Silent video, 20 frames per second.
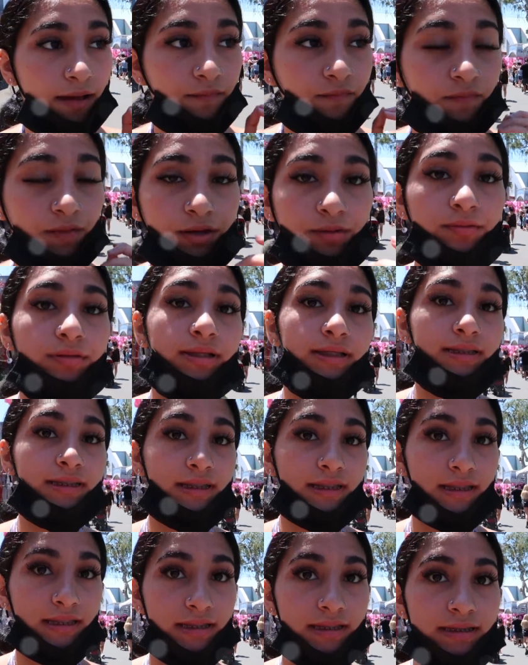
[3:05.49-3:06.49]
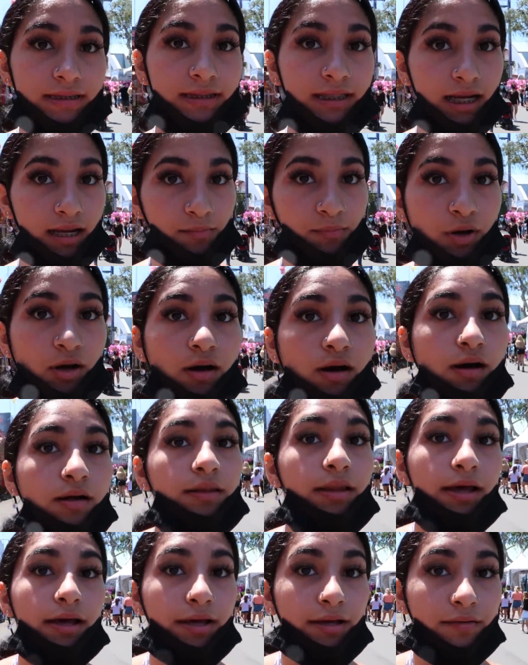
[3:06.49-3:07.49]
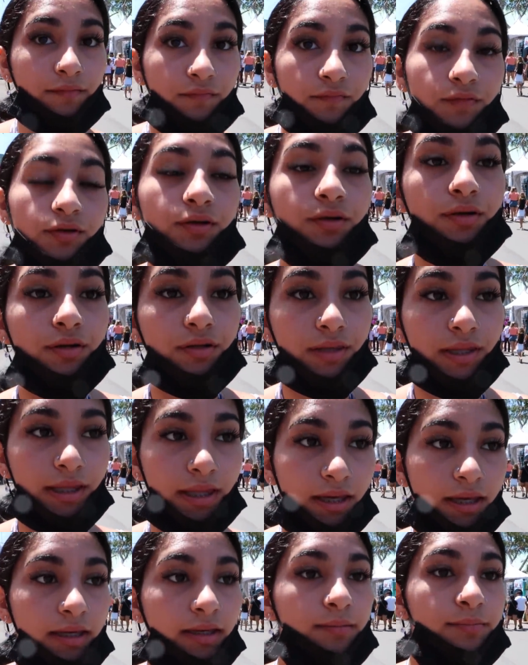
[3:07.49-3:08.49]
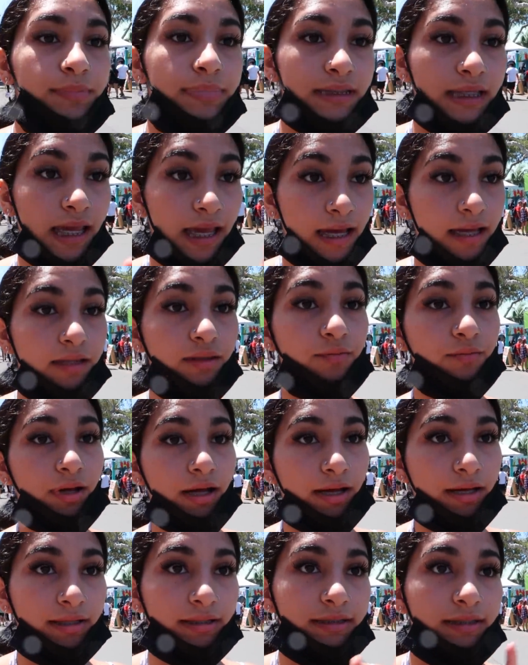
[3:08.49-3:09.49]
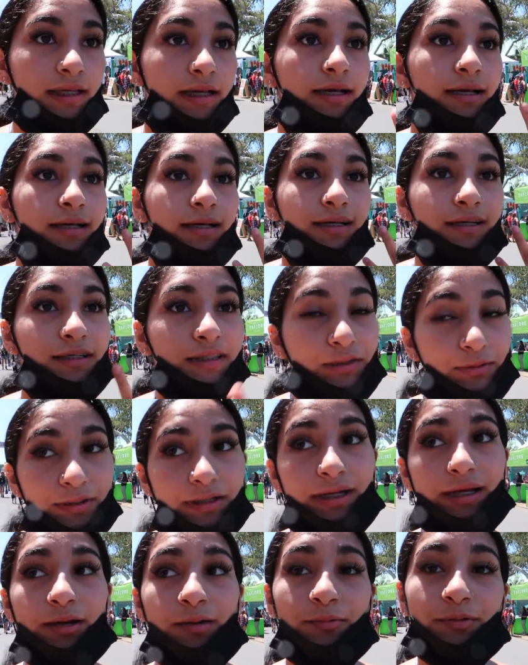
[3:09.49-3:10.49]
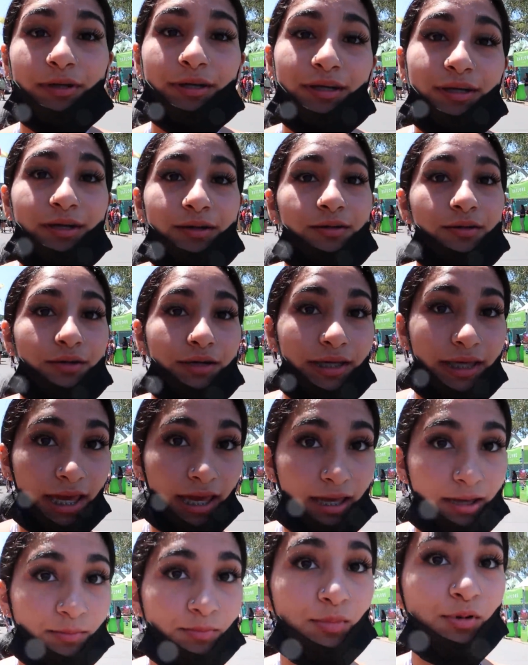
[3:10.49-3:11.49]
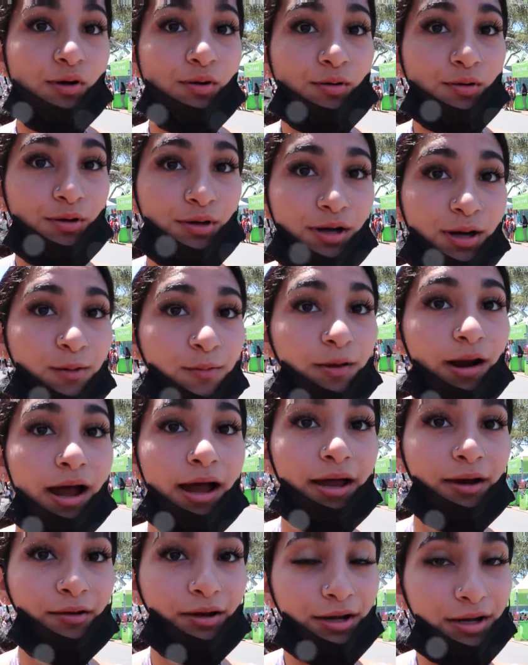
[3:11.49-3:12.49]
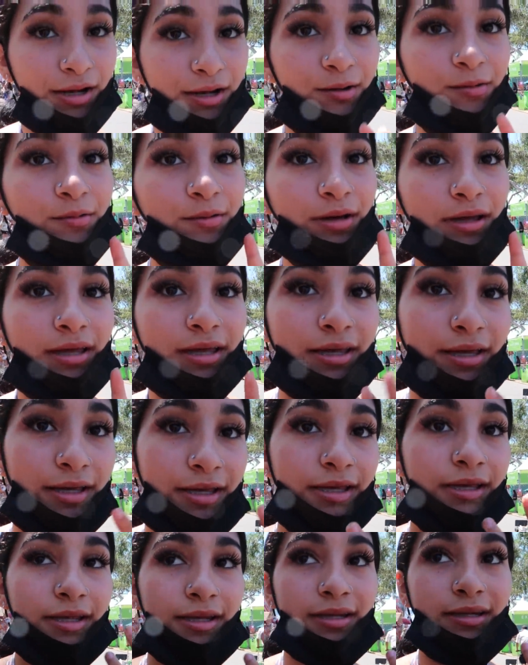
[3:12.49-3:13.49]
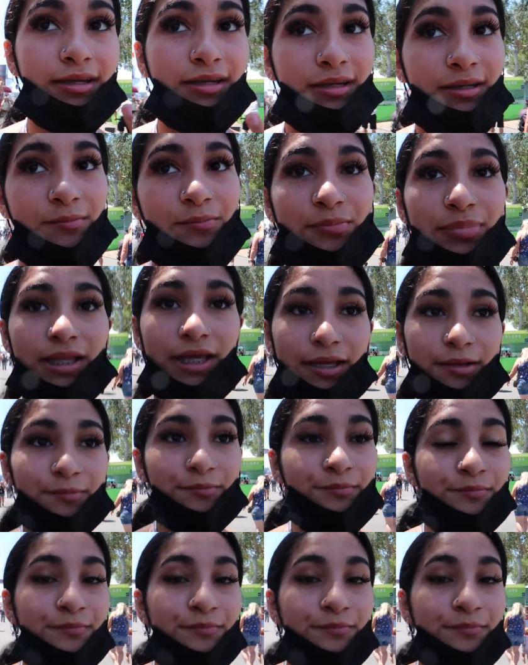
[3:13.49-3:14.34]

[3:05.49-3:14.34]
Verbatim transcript: I found the tickets that I bought online for the games and the rides. So right now we're gonna go to a game or a ride right now and play.